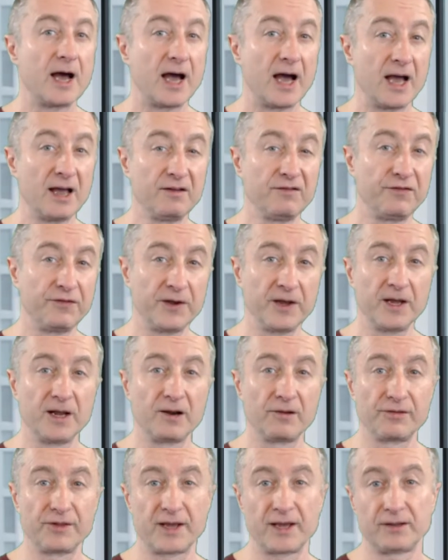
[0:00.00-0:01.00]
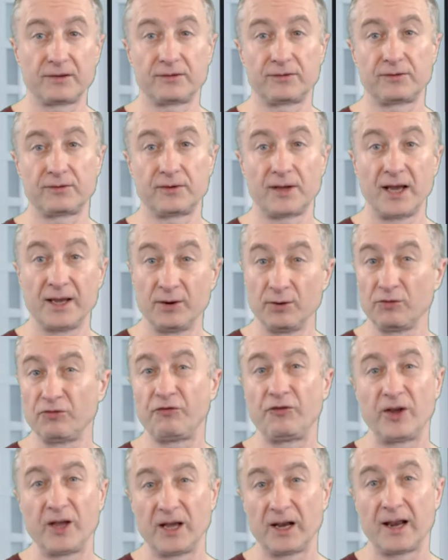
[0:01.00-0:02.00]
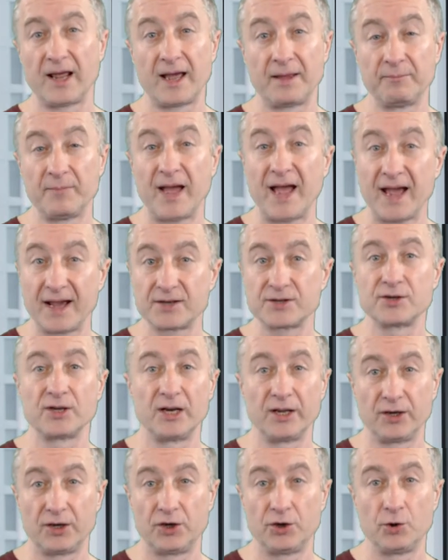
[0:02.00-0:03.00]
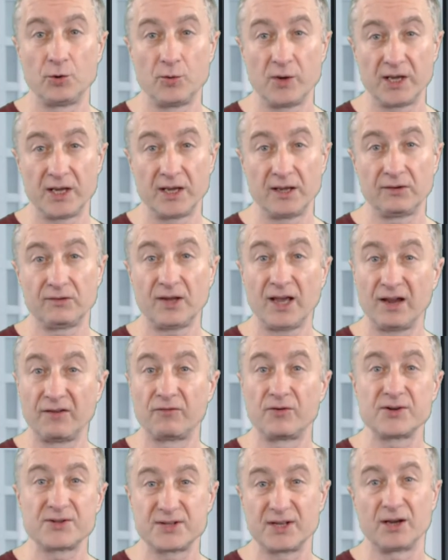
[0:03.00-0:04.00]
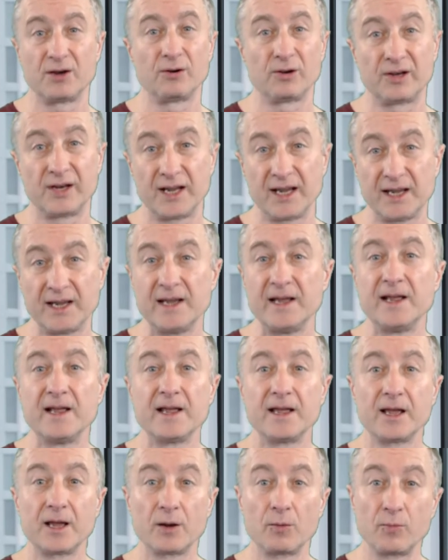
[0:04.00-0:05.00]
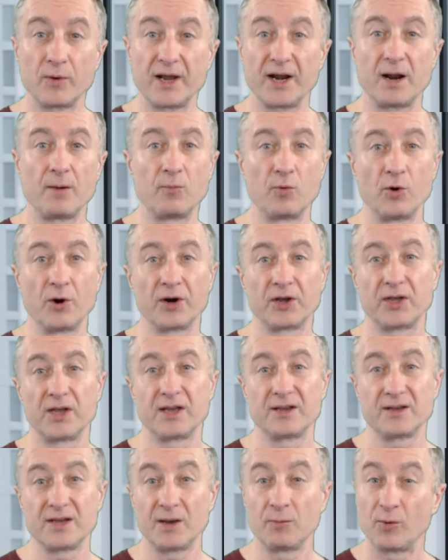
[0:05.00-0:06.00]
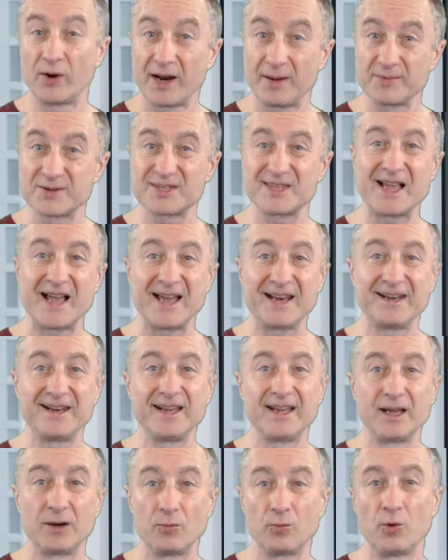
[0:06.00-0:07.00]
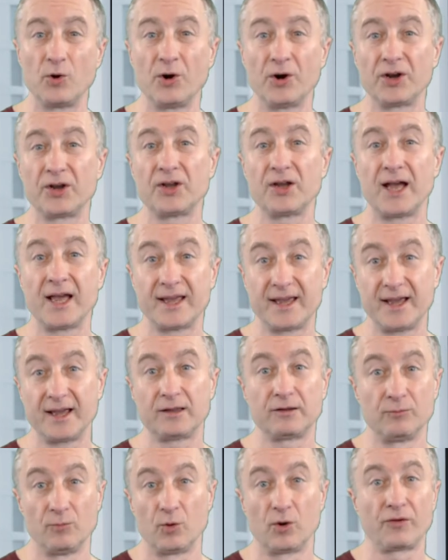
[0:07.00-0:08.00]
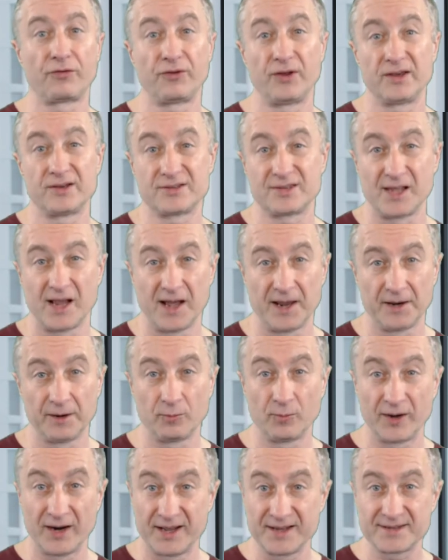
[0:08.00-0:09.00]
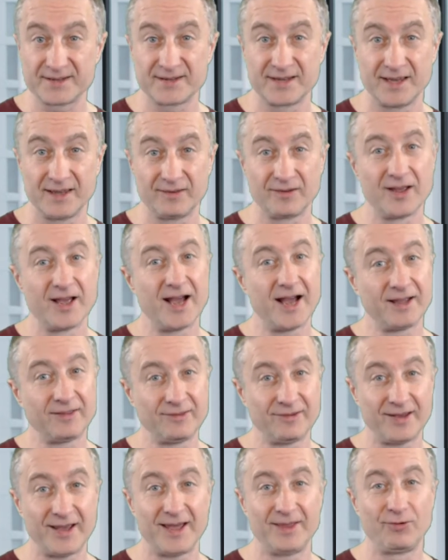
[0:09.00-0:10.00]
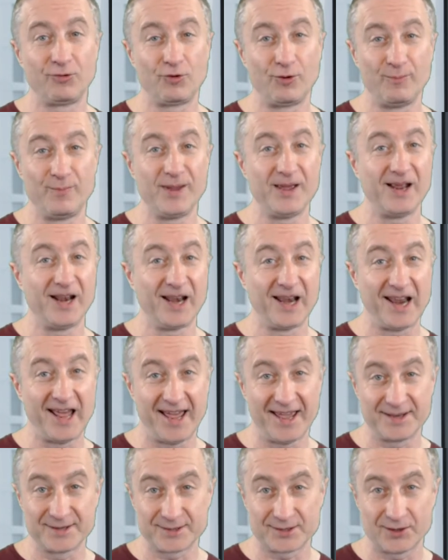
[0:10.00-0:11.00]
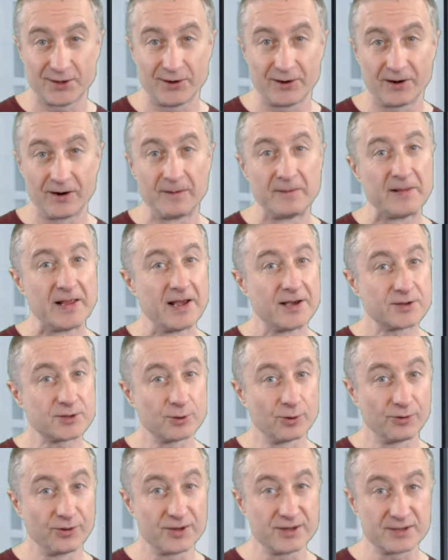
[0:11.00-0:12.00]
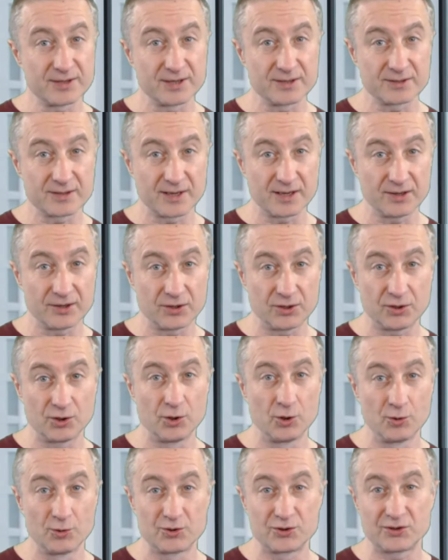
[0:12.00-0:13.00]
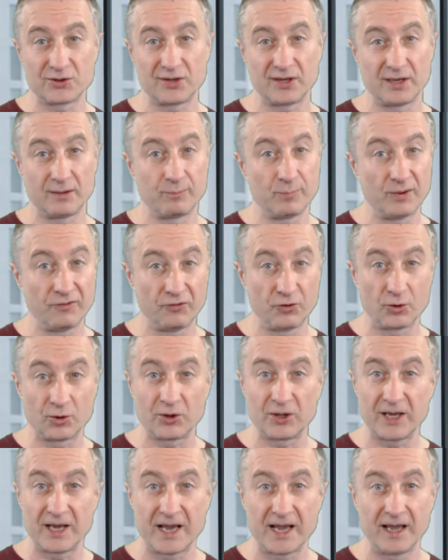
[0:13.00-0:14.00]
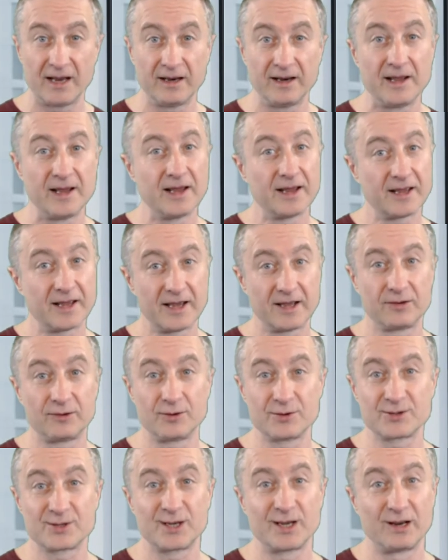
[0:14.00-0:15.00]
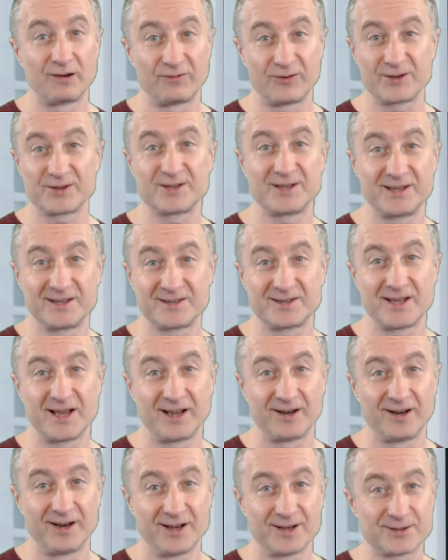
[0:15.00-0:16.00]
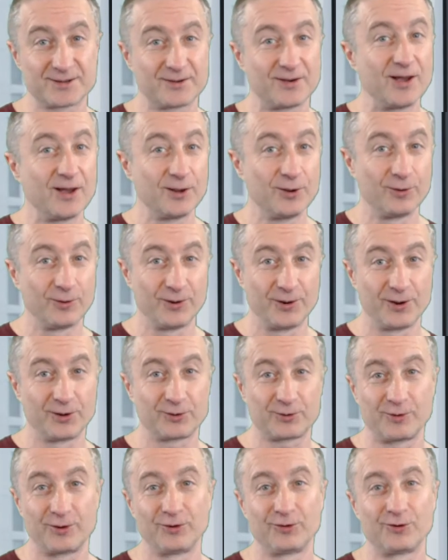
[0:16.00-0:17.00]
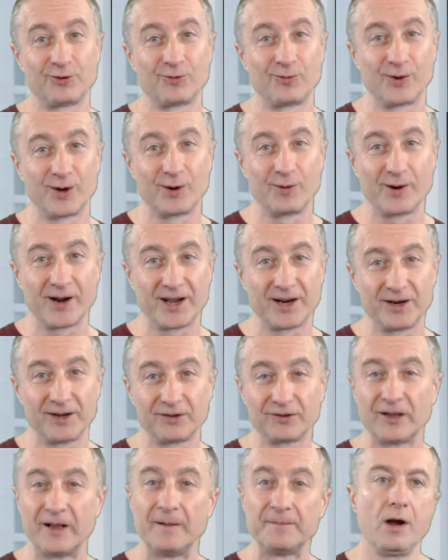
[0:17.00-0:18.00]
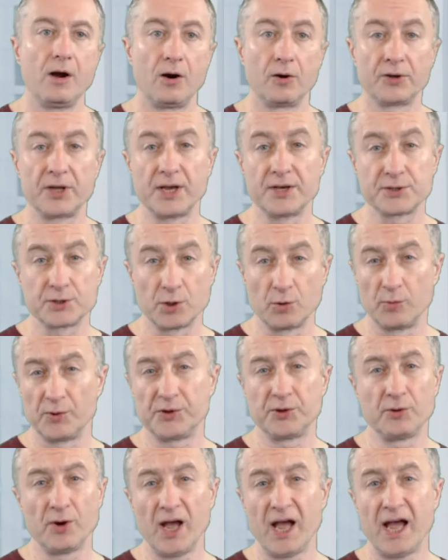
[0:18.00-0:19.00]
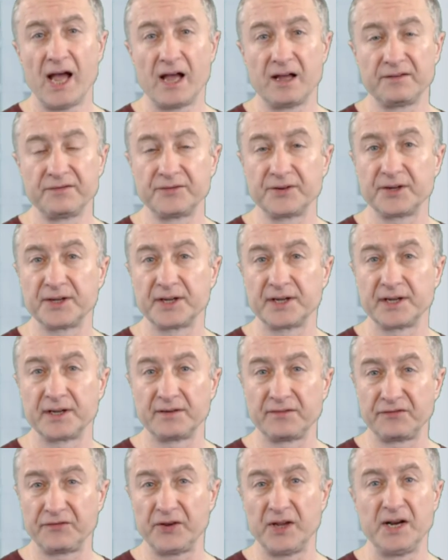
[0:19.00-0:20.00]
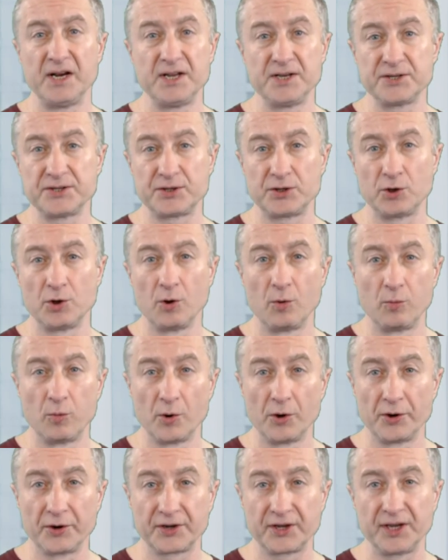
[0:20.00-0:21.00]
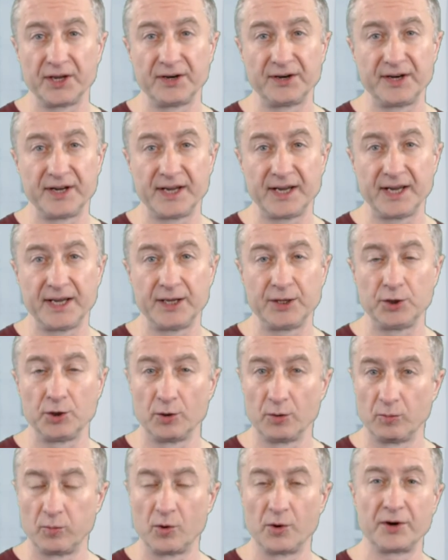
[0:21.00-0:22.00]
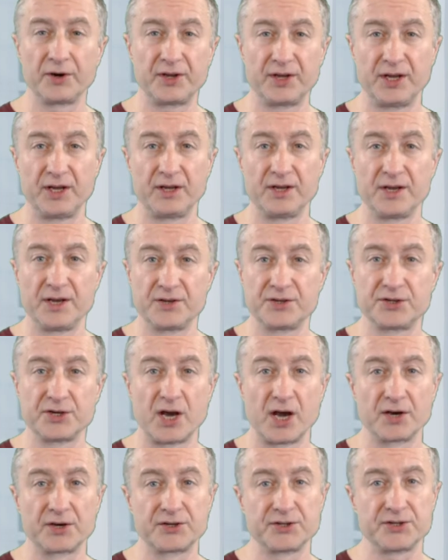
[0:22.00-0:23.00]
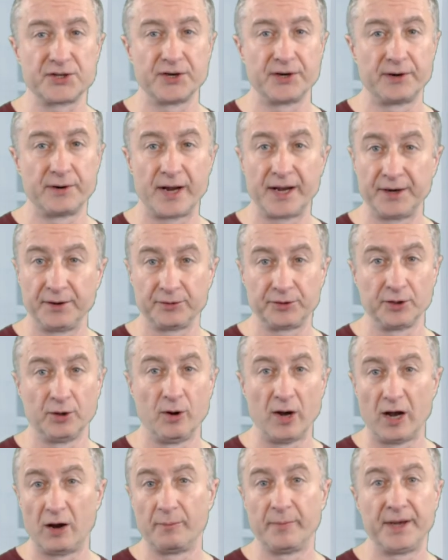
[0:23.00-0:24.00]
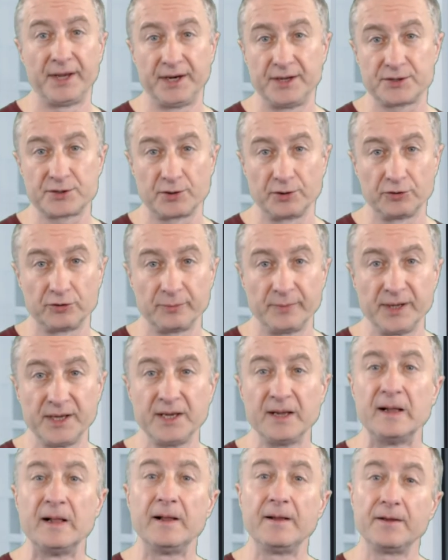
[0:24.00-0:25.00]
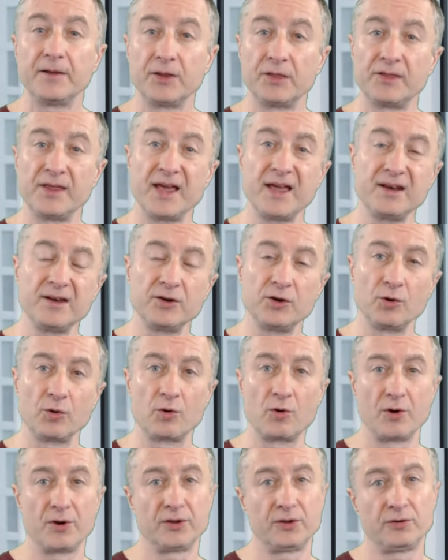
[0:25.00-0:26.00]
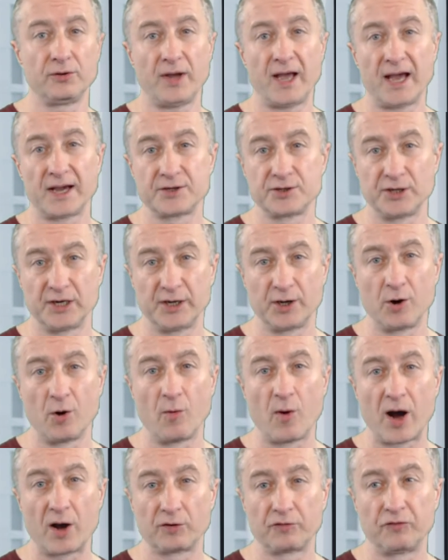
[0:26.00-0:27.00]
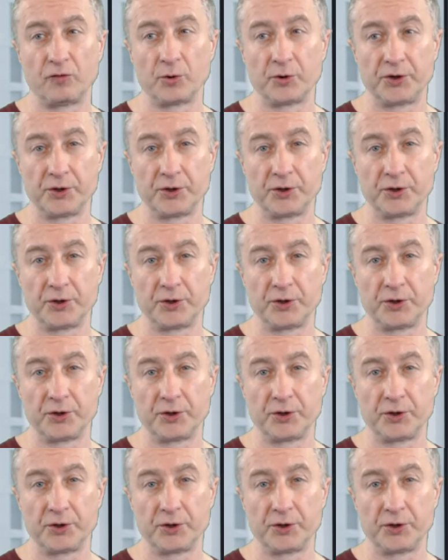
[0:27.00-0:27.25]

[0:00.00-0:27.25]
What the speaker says: I don't feel I'm actually doing it every single day. When I'm working, when I'm standing and work, I get more things done. When I sit, I tend to be lazier. So this is a huge tip. If you can get yourself a sit-stand desk, you're not going to regret it. Okay, so when you have finished your working day, your working chunks there, I don't know how many it's going to be, then you're going to actually go out for